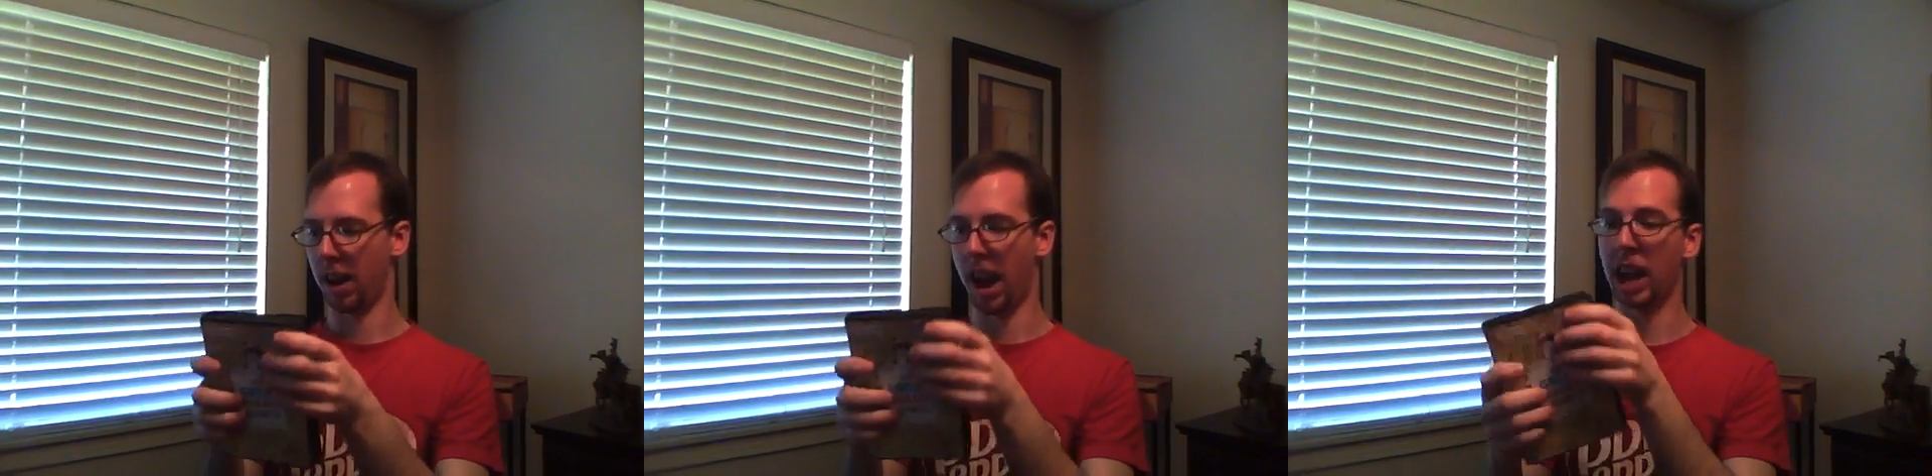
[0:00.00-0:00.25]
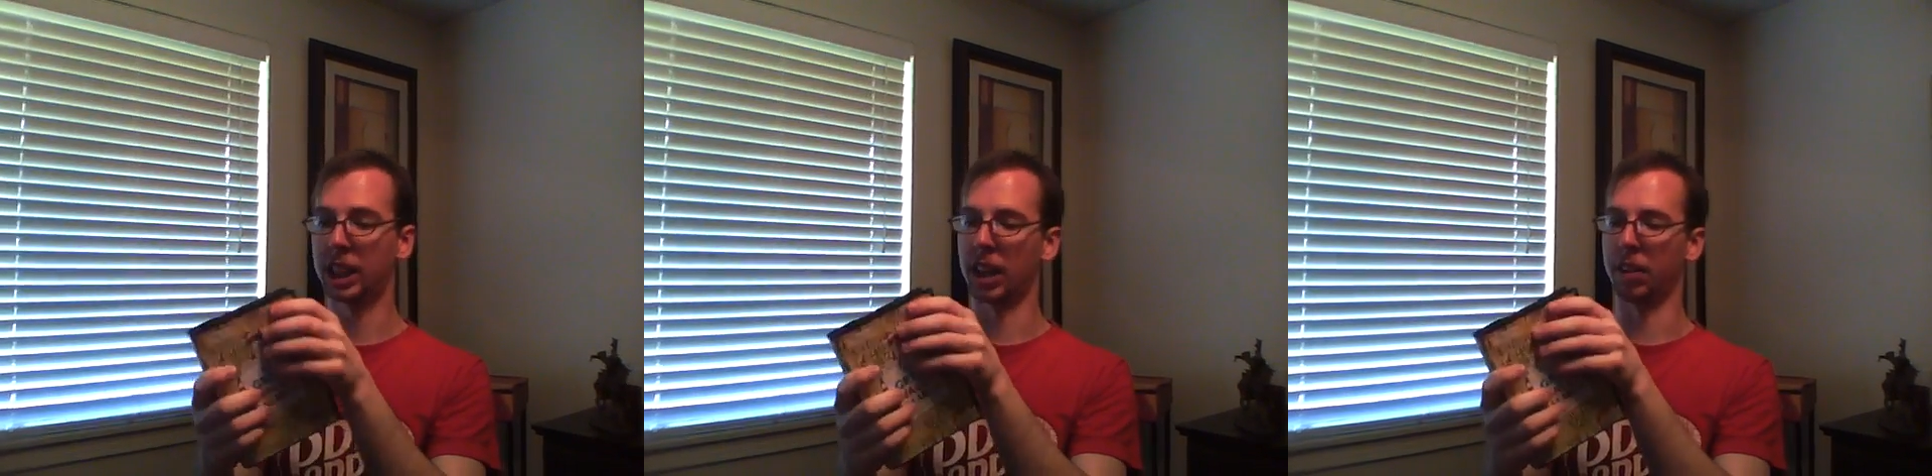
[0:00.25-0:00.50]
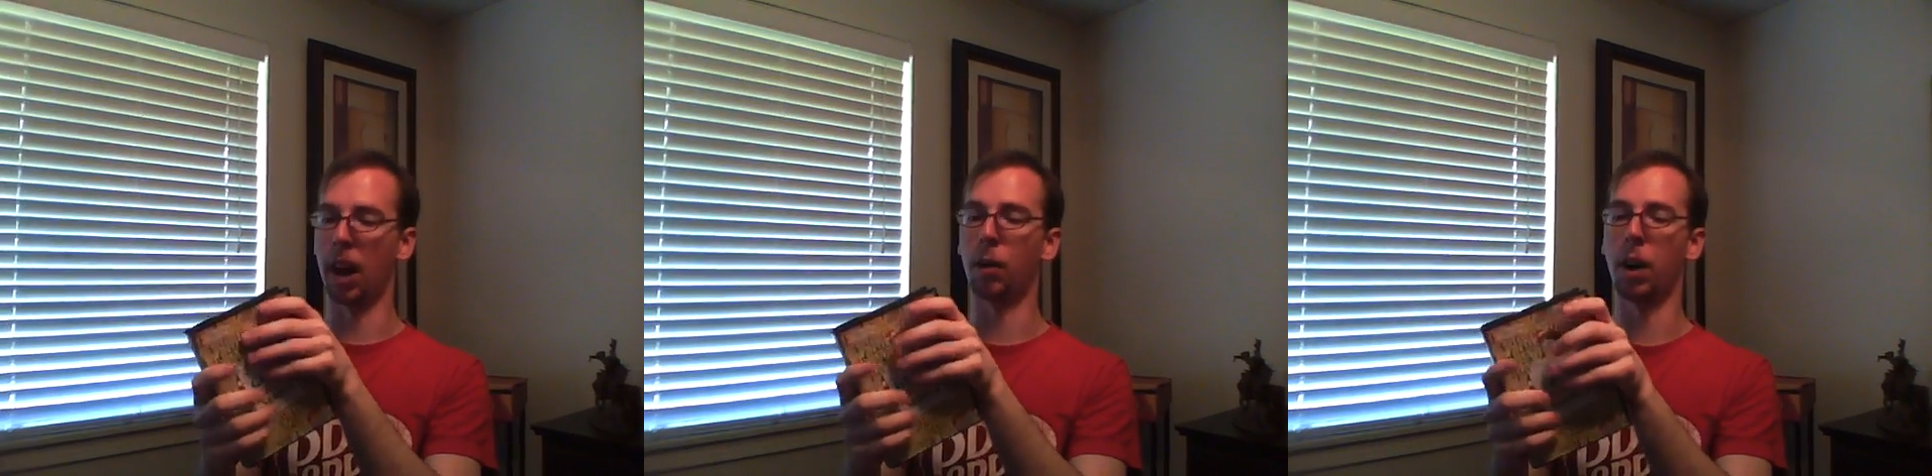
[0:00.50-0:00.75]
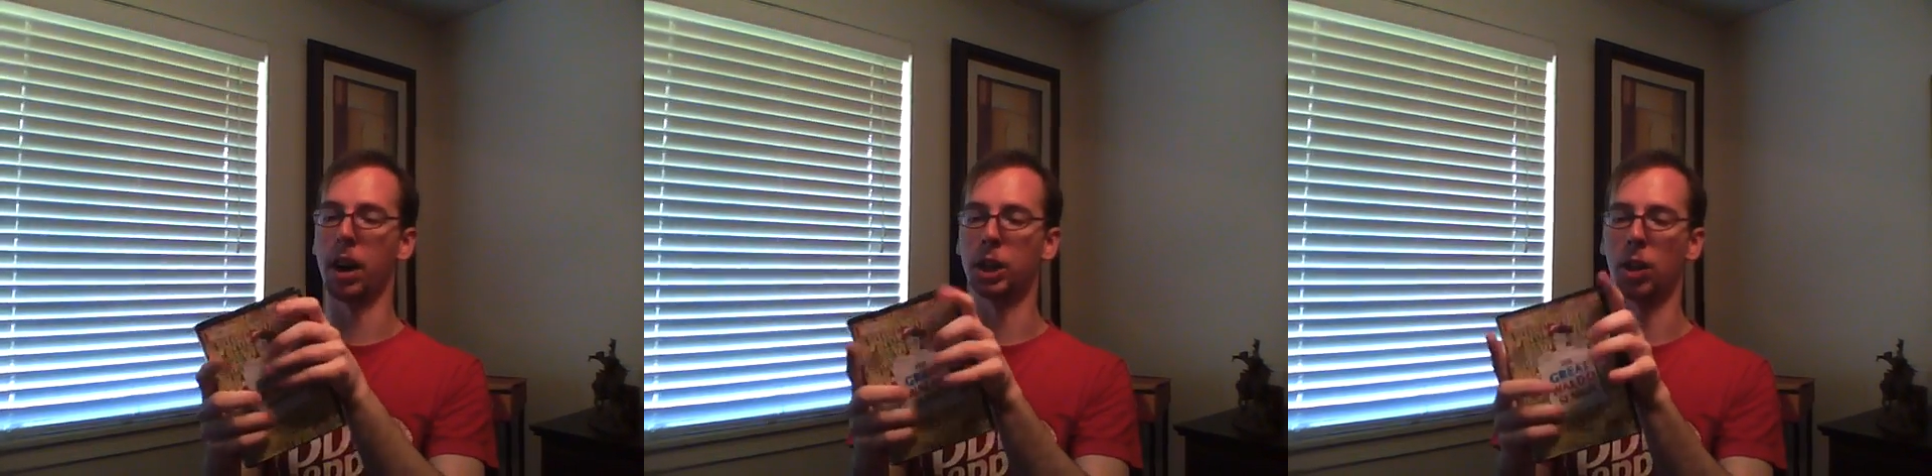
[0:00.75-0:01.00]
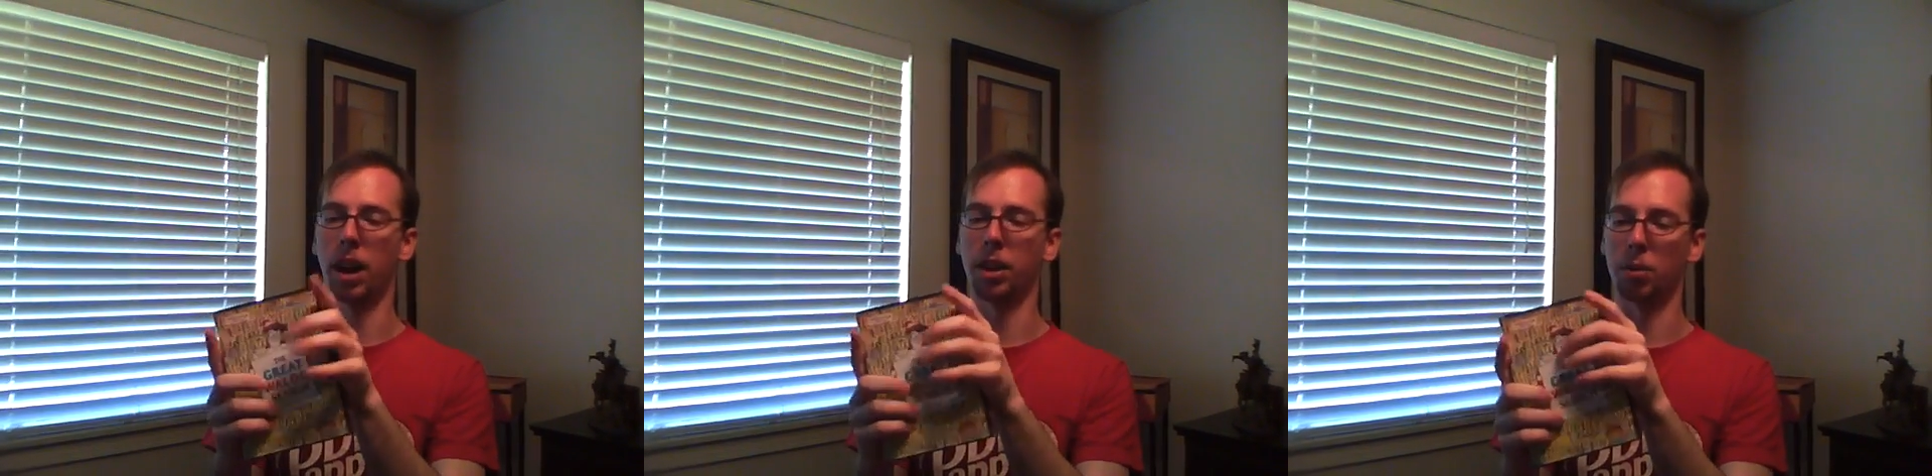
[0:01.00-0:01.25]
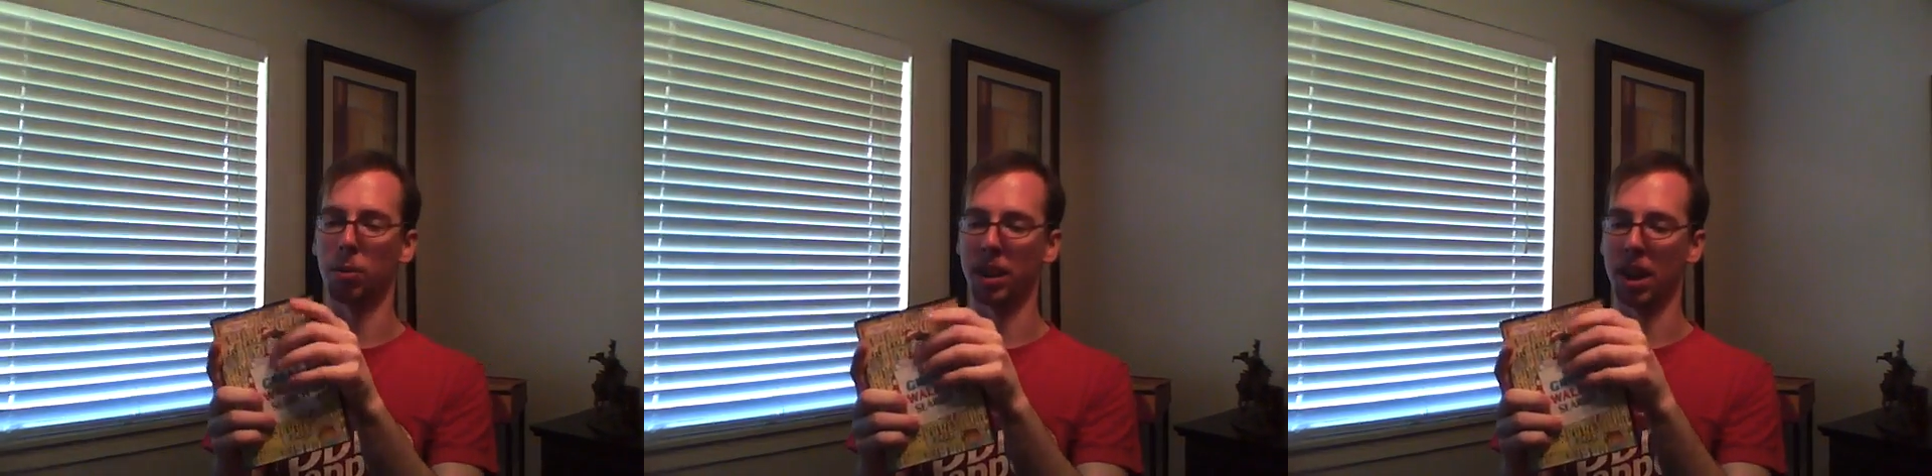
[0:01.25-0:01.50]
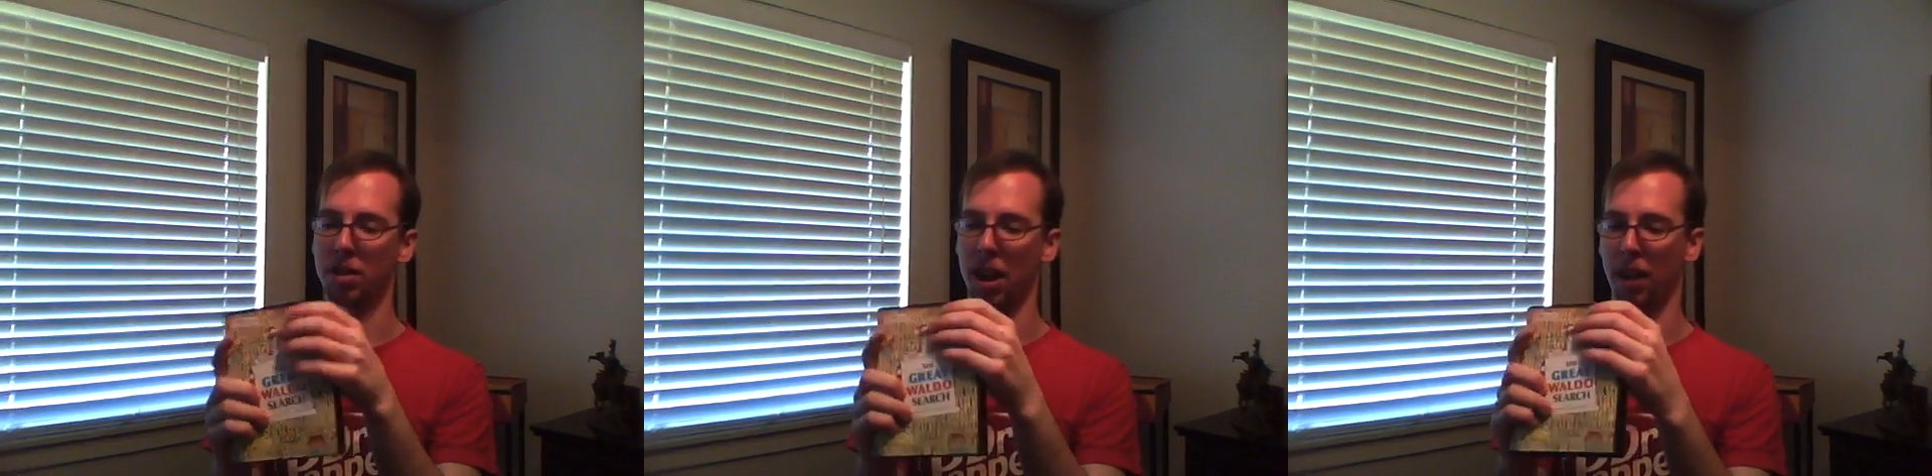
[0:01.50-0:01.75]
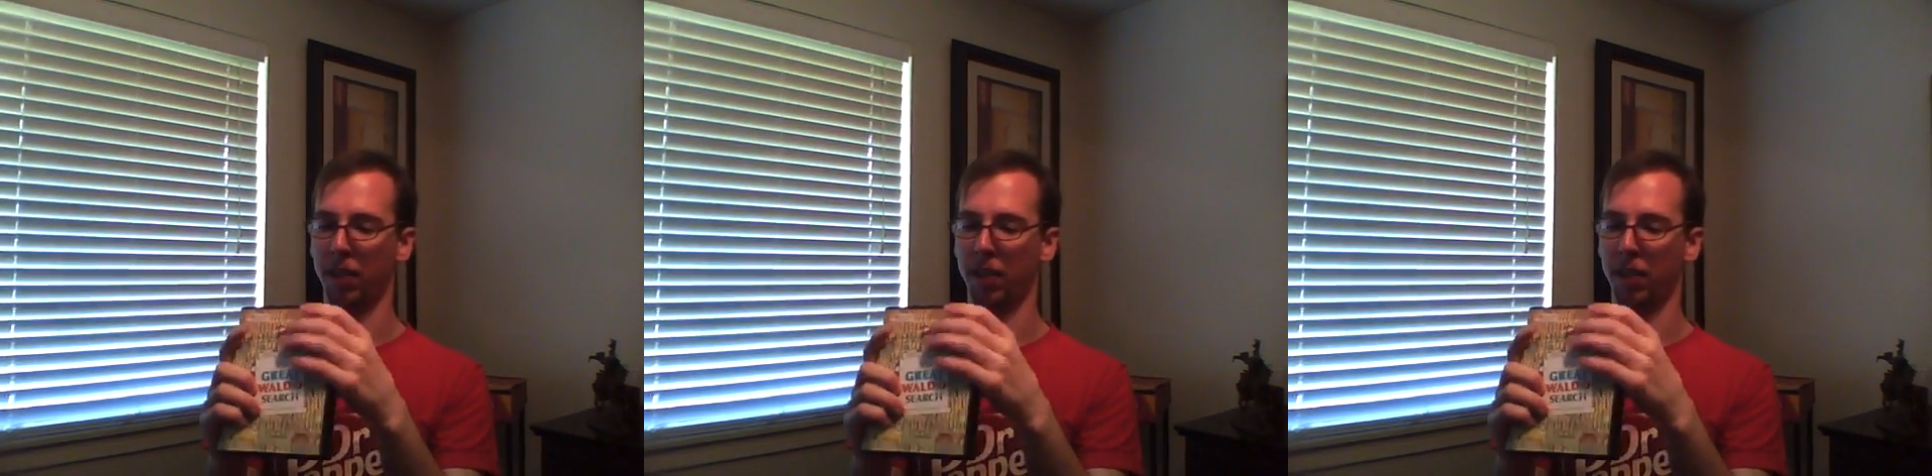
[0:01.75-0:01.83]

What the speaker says: Actually, I wanted to try this one yesterday.